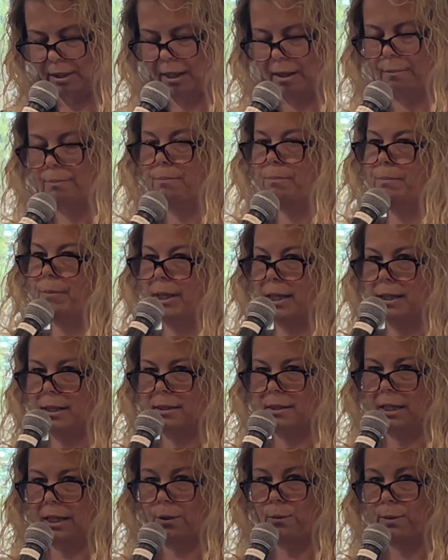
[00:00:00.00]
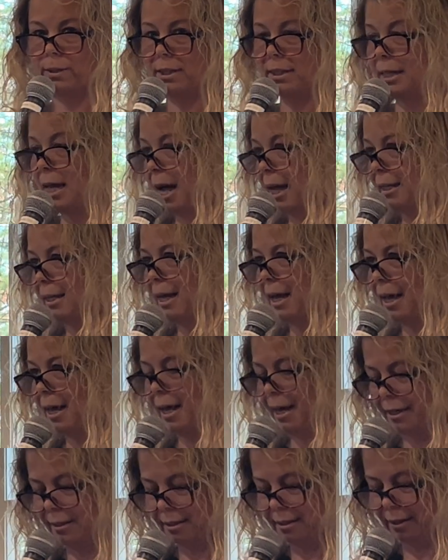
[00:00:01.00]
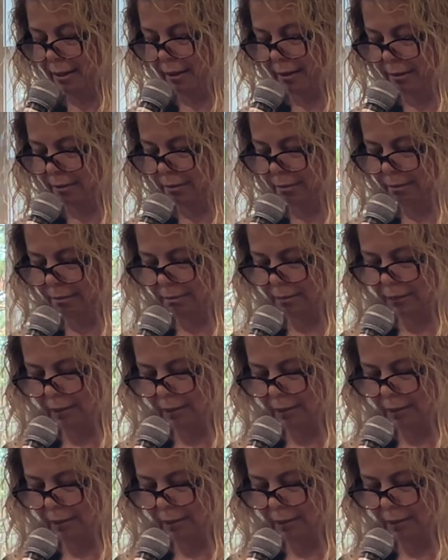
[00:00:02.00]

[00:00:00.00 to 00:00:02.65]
him because he was not yet 18.